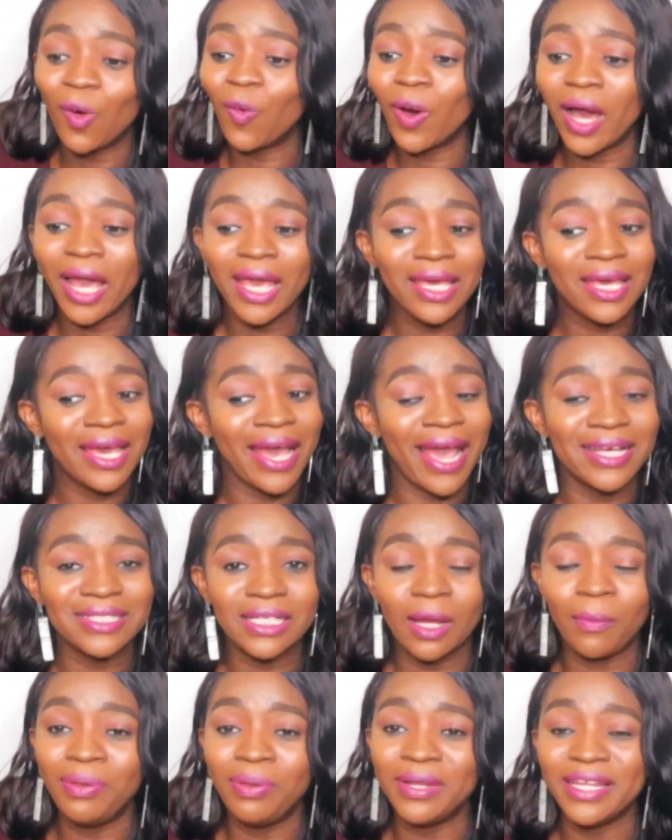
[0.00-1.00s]
why
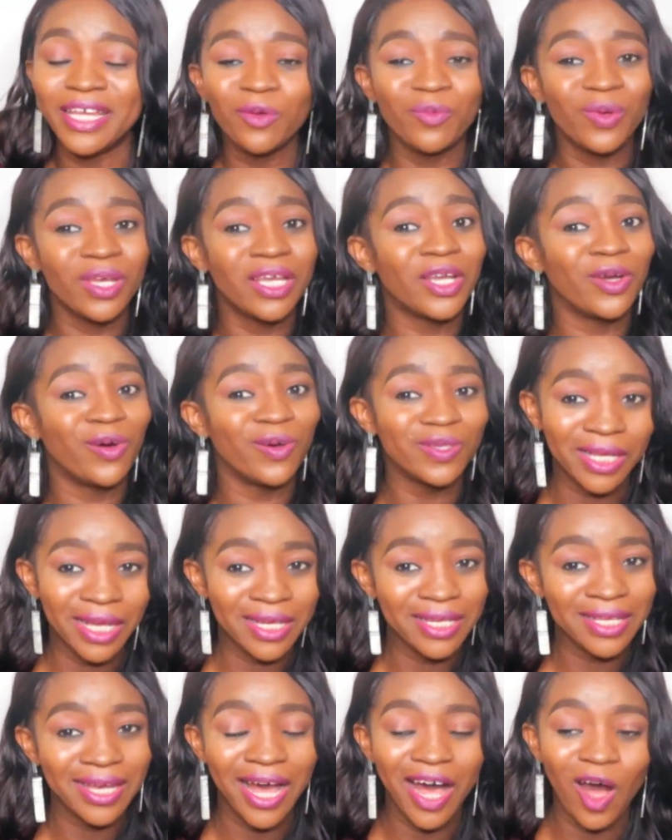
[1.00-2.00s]
guys are playing with girls
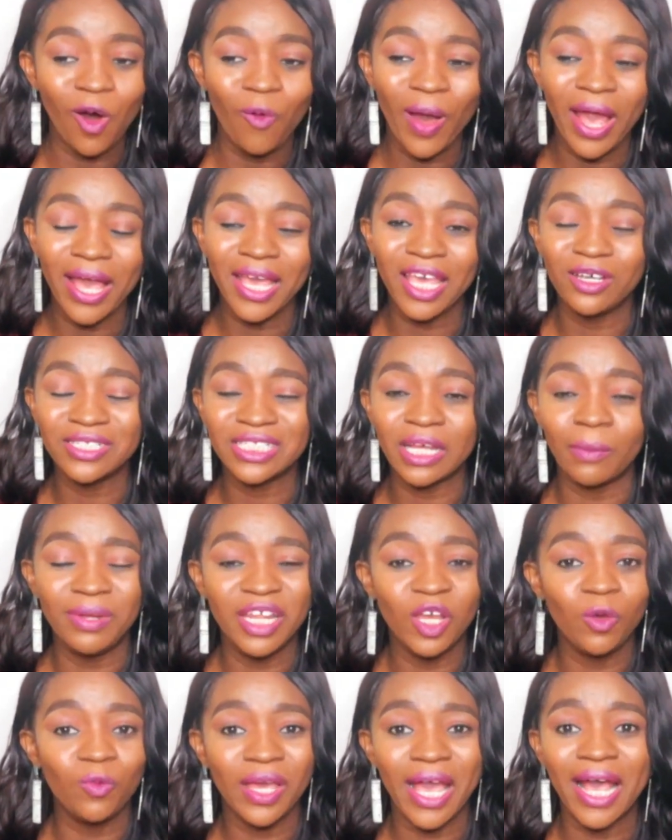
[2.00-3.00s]
anyhow, why girls are
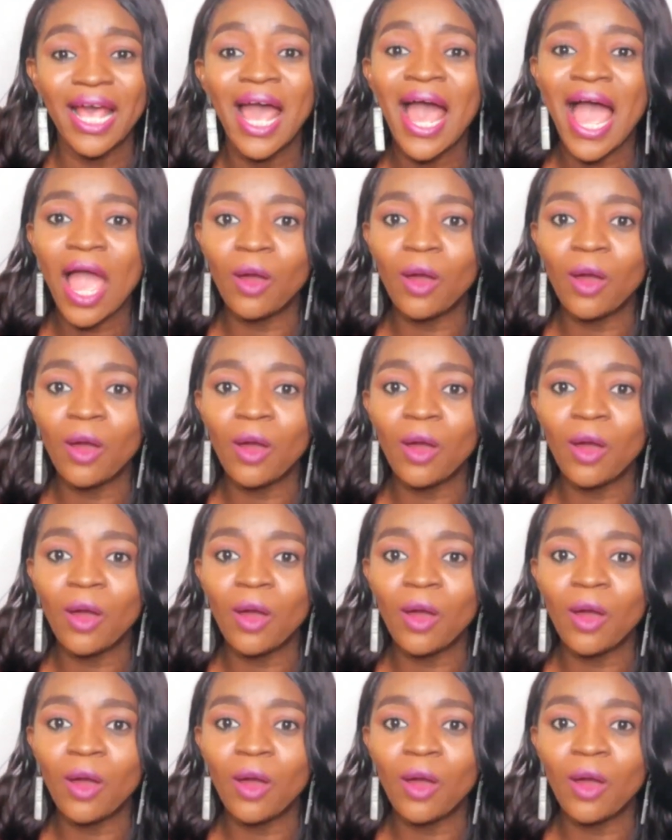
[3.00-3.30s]
playing with guys.